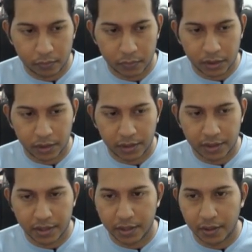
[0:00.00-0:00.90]
So
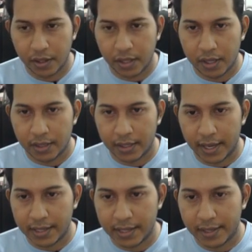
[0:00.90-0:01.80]
this is your
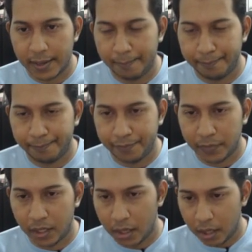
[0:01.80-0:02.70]
second step.
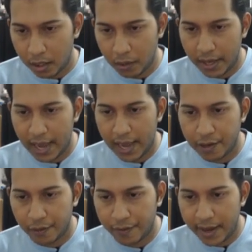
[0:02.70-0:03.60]
Okay, and
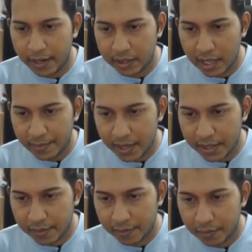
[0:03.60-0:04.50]
your final step
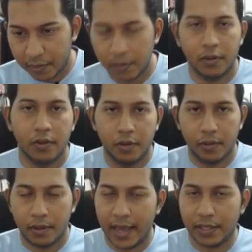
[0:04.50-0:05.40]
is,
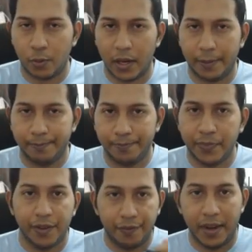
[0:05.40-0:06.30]
guess what?
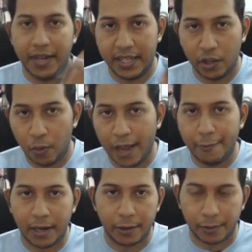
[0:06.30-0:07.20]
Finding the y
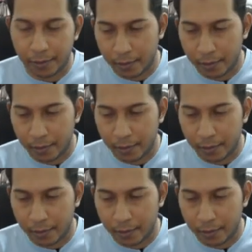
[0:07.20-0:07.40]
value.